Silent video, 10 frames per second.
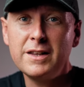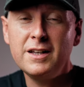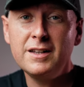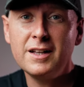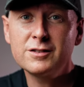
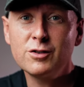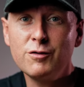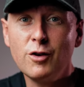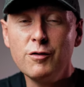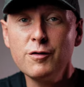details
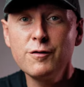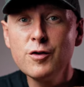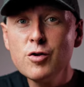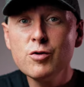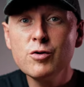of
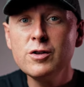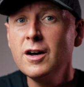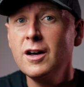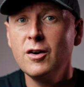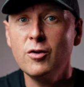food,
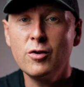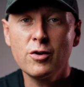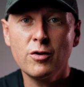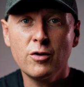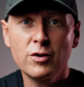
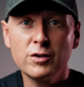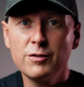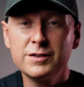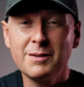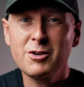or
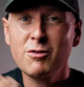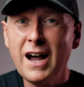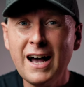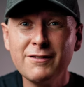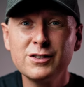of some
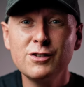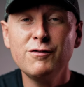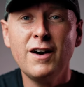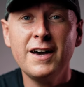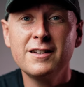crafts you
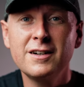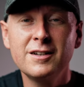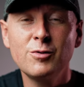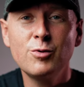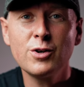find there
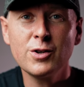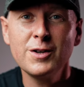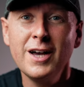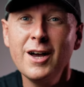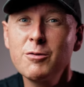in the
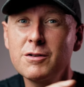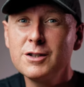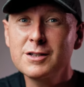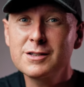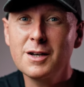world with
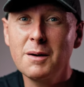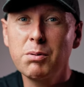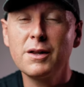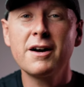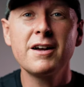this
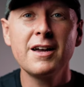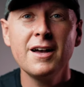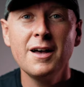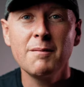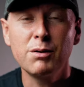blurry
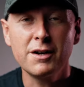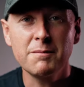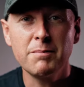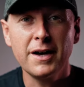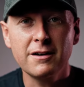
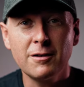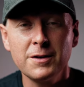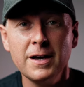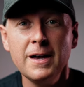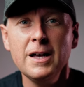background.
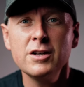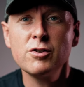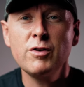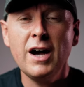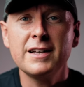
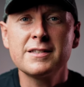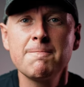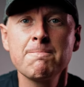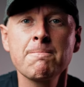So guys,